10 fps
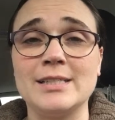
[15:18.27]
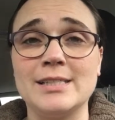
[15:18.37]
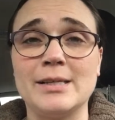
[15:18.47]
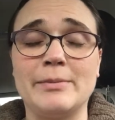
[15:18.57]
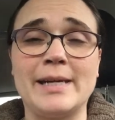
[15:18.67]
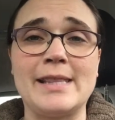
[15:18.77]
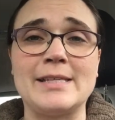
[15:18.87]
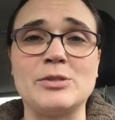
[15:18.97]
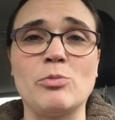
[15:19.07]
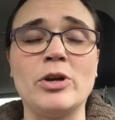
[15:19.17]
to somebody
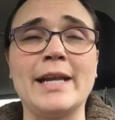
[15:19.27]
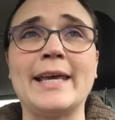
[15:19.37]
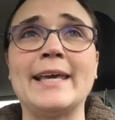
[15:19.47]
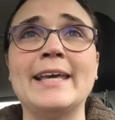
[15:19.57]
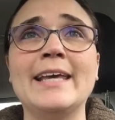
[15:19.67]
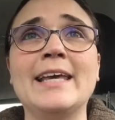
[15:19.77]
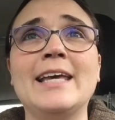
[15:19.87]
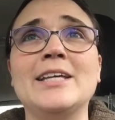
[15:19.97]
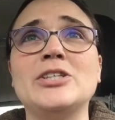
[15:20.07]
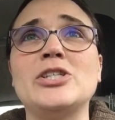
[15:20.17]
this morning,
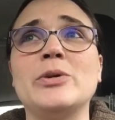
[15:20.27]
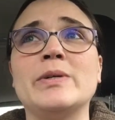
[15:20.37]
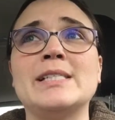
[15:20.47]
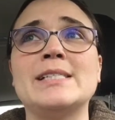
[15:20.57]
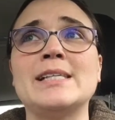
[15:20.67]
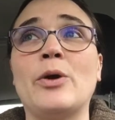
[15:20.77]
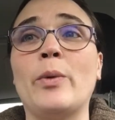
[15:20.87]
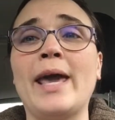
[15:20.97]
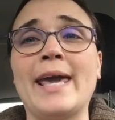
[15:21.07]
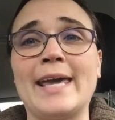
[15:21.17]
she was
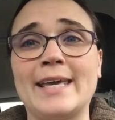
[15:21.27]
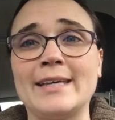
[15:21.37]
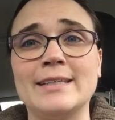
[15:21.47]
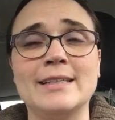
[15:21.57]
awake.